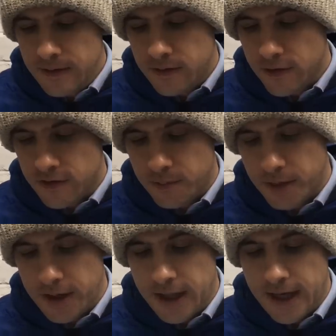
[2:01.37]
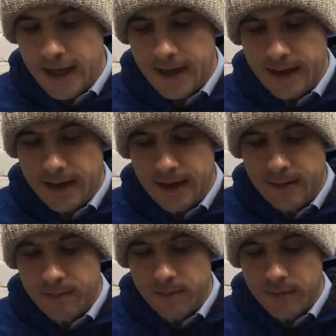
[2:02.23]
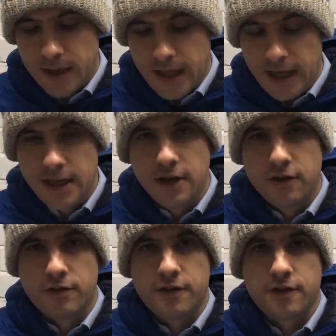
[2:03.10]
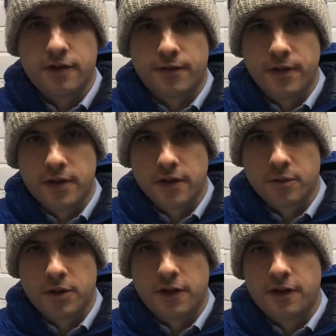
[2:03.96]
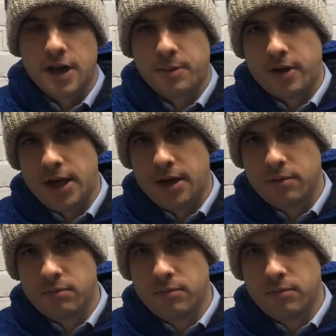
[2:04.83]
touched upon it there. The Kane injury. So there's a few things I want to chat about now.